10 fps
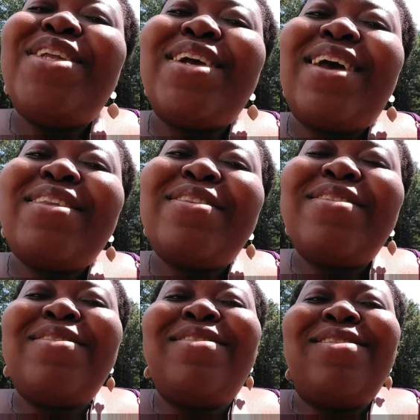
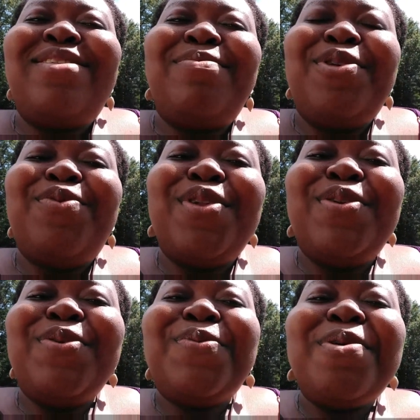chats
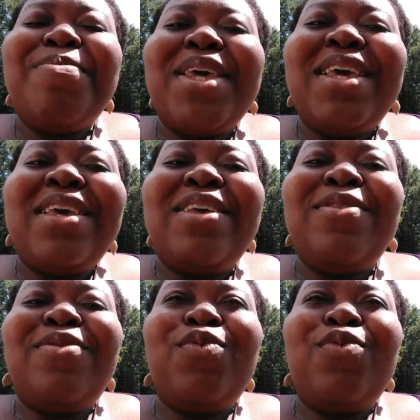between you and me,